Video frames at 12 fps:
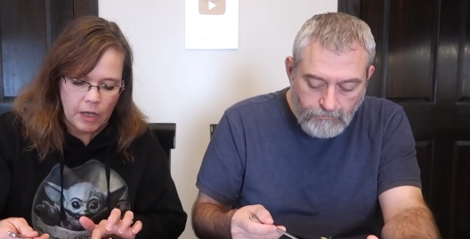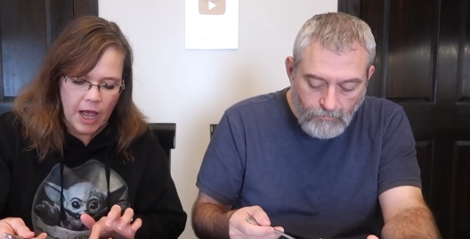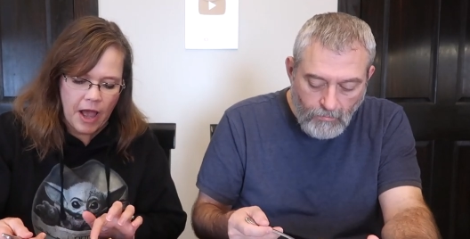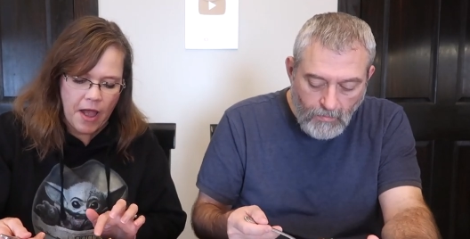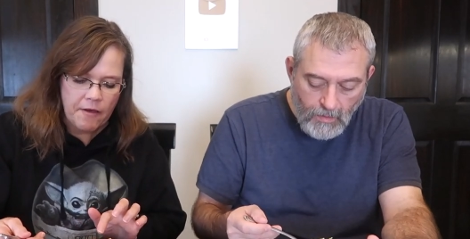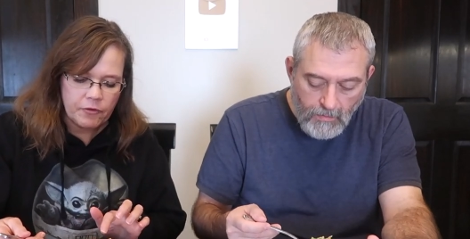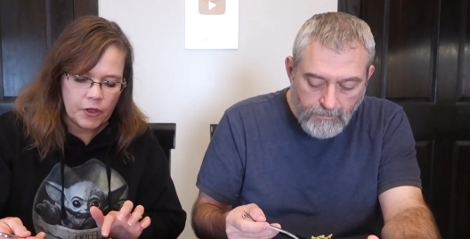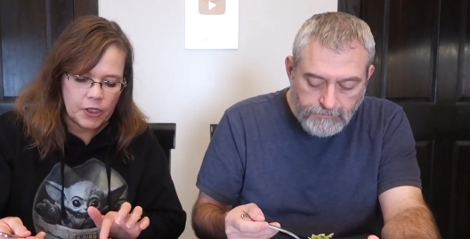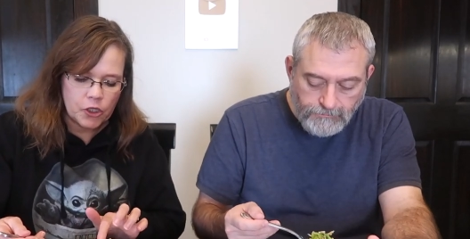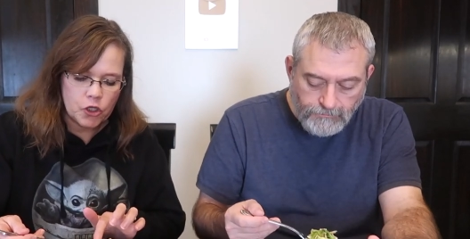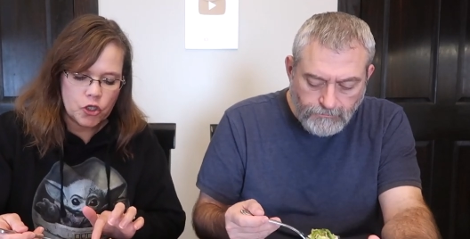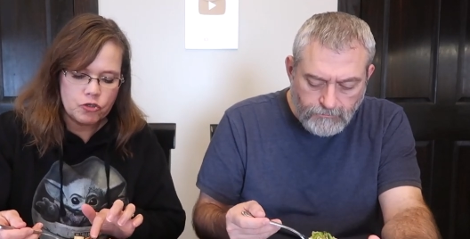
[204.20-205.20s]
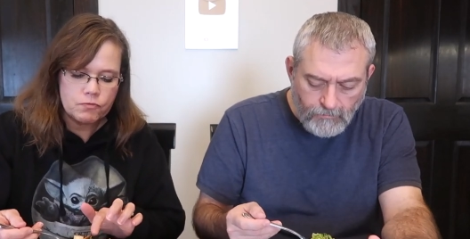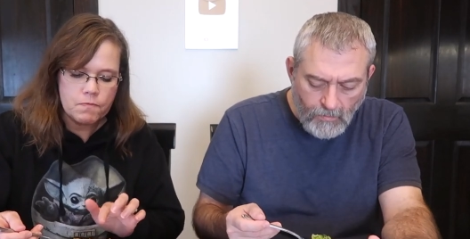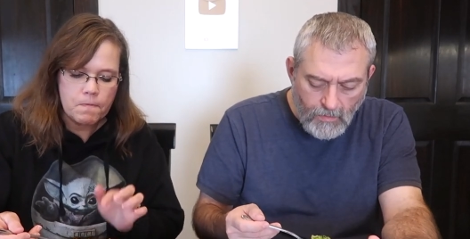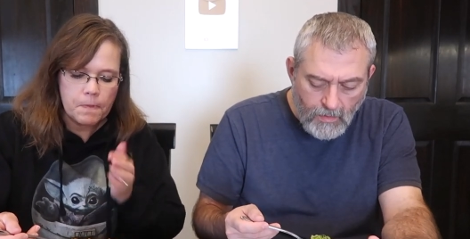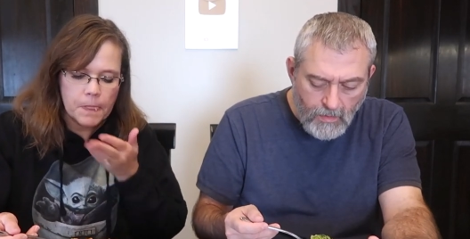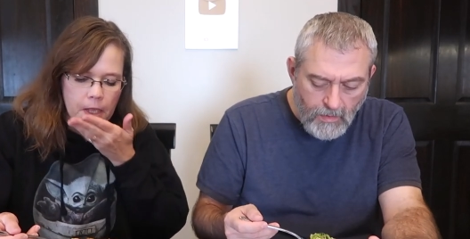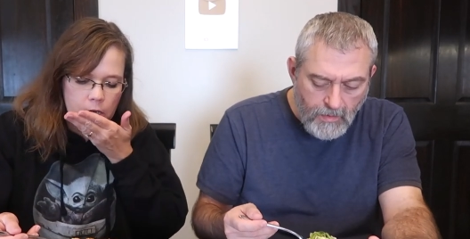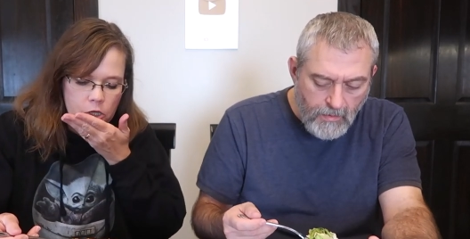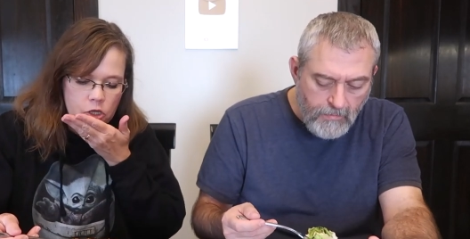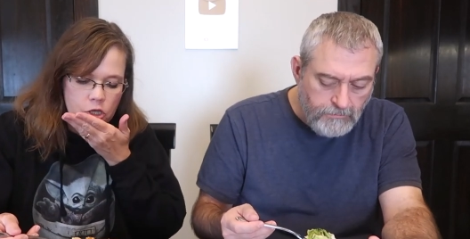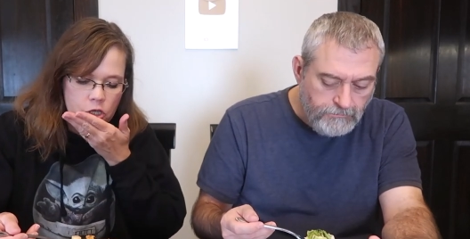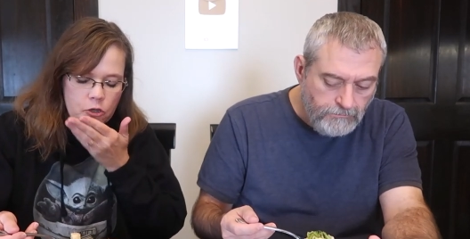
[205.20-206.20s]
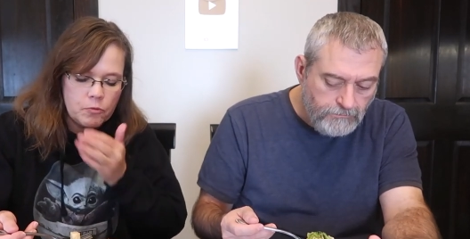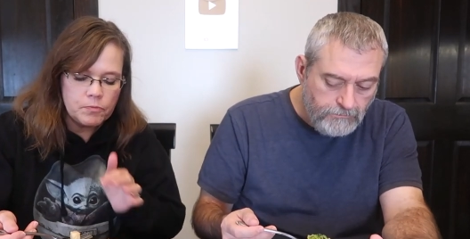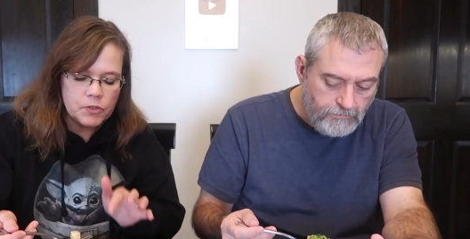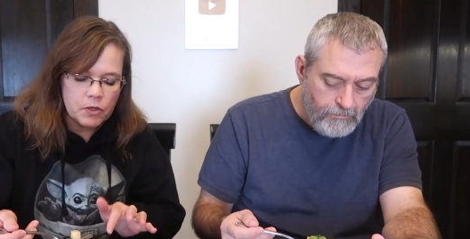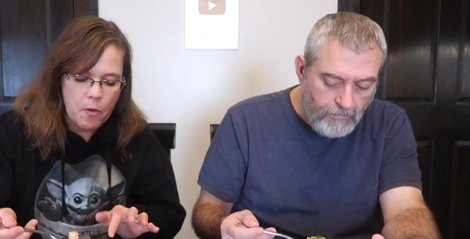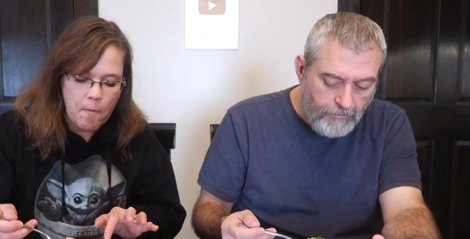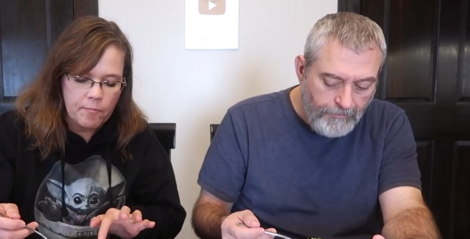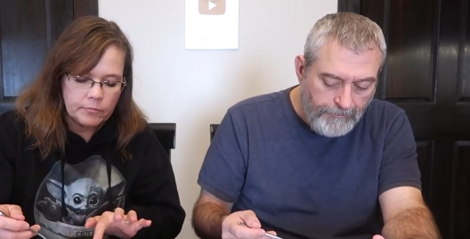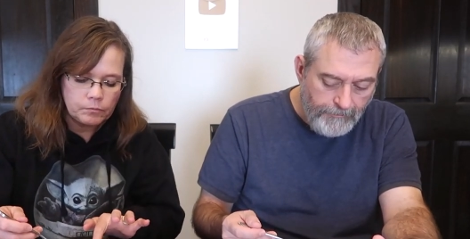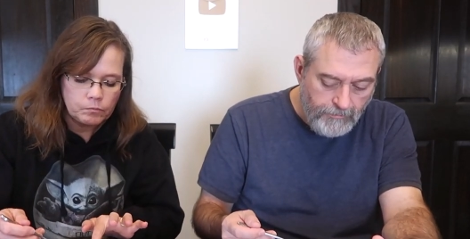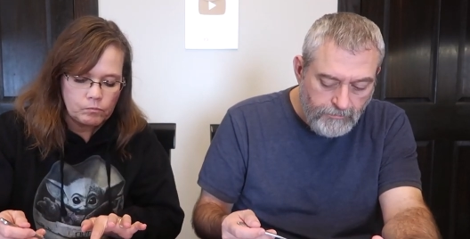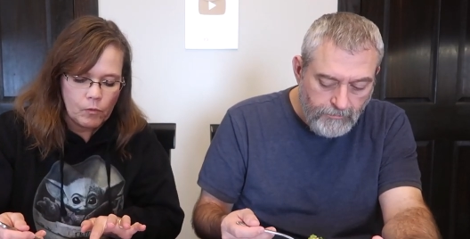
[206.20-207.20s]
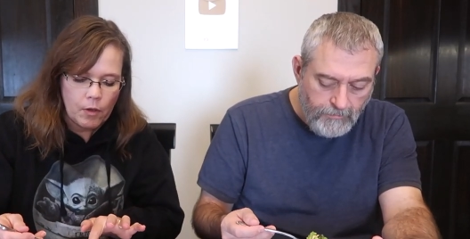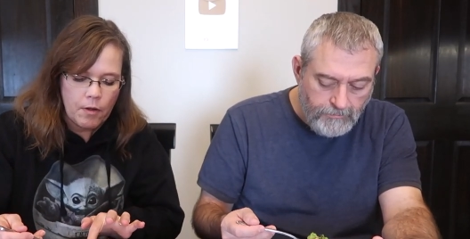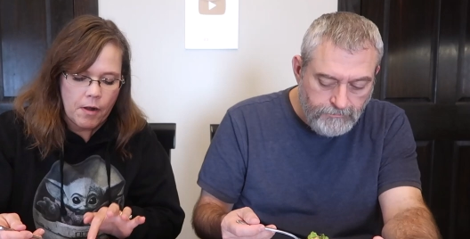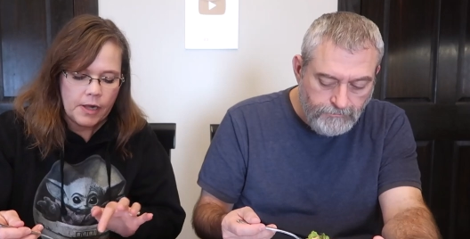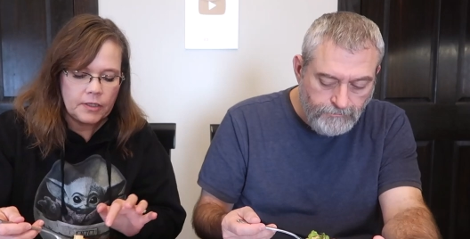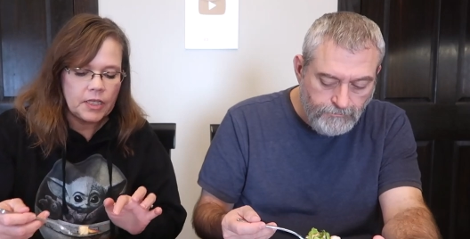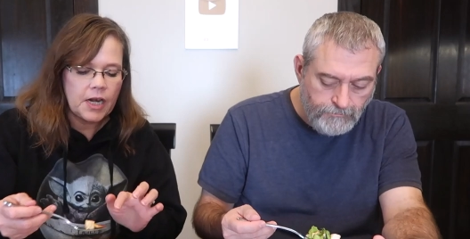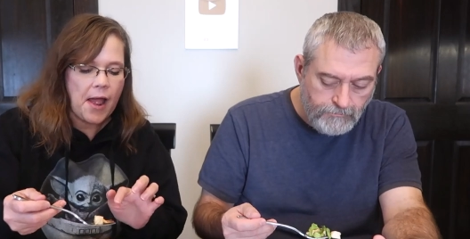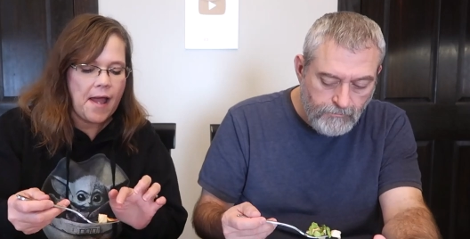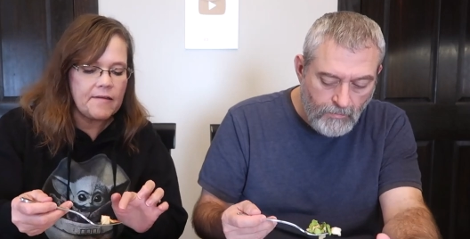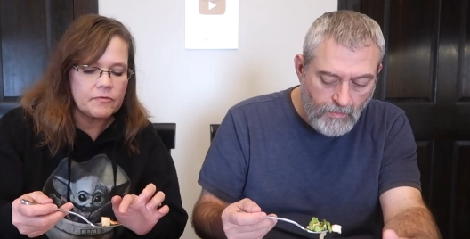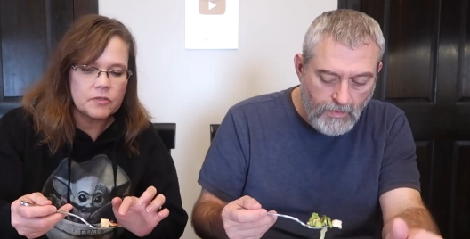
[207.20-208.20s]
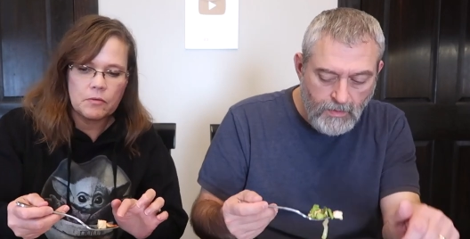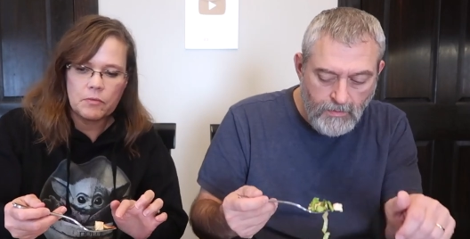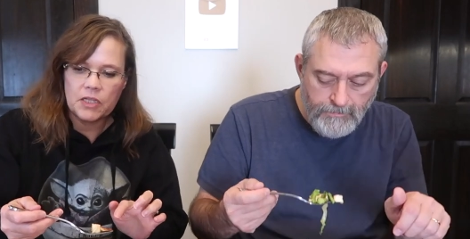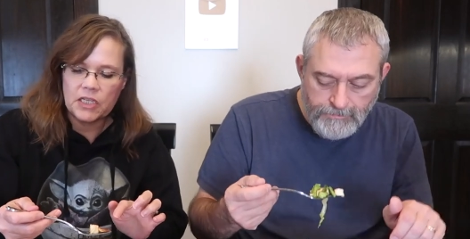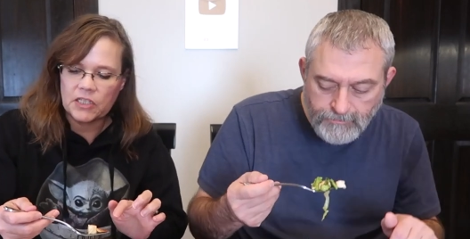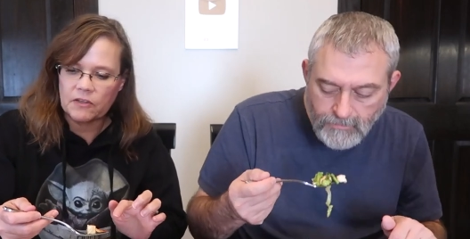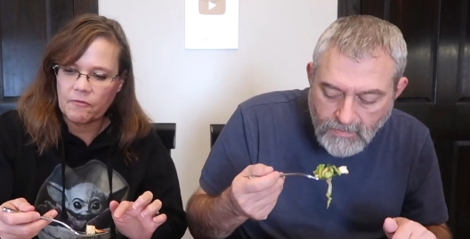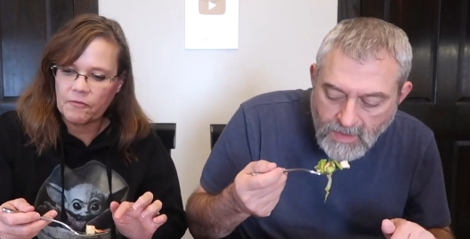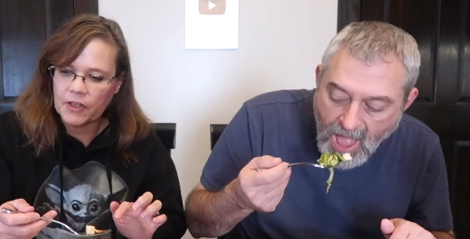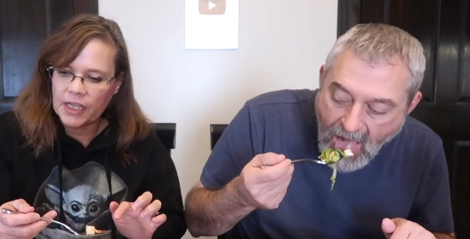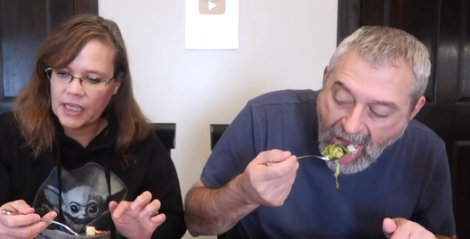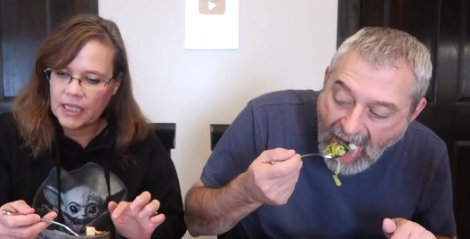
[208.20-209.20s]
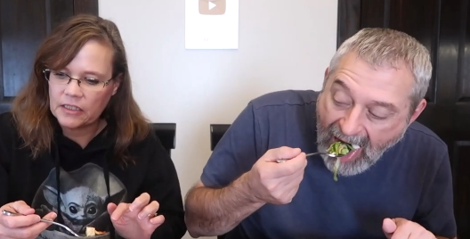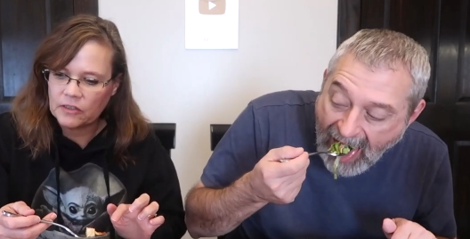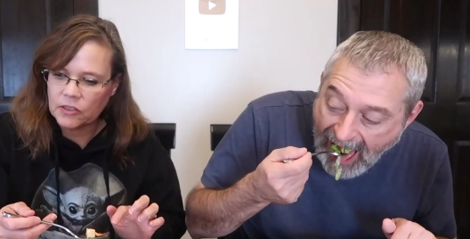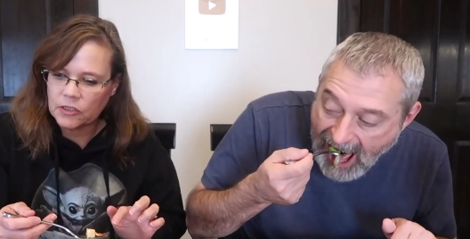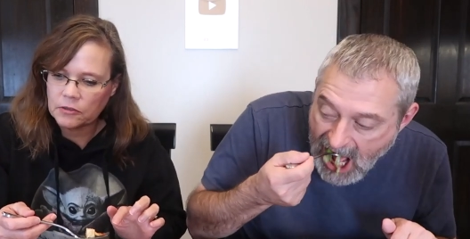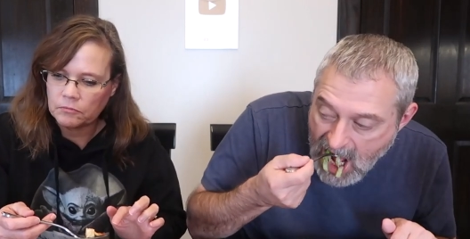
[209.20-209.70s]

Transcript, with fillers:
Speaker 1: I have like cubes and then I have some of these flakes.